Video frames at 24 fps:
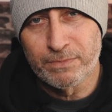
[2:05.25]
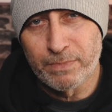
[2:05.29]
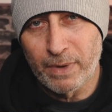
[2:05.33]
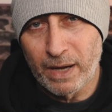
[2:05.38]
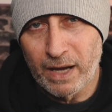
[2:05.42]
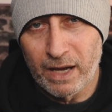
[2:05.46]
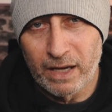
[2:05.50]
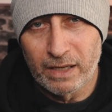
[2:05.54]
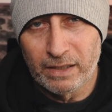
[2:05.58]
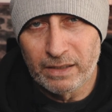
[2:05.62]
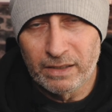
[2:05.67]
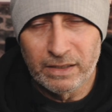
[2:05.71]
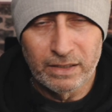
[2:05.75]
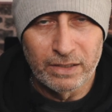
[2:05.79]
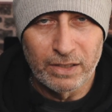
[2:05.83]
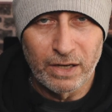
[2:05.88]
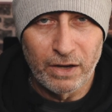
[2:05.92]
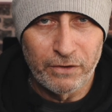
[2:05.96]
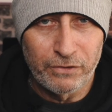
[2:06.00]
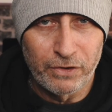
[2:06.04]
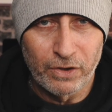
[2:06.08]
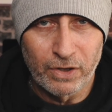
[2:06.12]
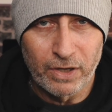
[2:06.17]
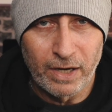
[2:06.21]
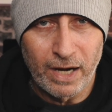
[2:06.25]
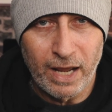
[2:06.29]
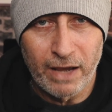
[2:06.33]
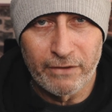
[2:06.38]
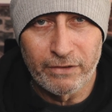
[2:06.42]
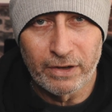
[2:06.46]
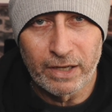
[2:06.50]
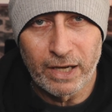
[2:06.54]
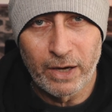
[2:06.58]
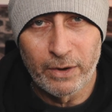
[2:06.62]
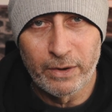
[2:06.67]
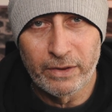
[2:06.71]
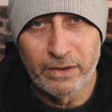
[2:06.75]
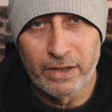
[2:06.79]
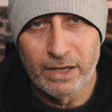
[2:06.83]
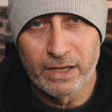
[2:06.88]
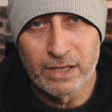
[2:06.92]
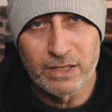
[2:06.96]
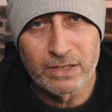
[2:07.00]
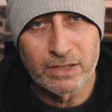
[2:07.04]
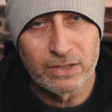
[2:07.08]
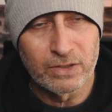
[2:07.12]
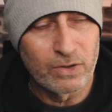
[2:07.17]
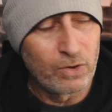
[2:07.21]
but you know, if you're going to have a go at
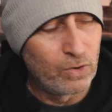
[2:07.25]
this,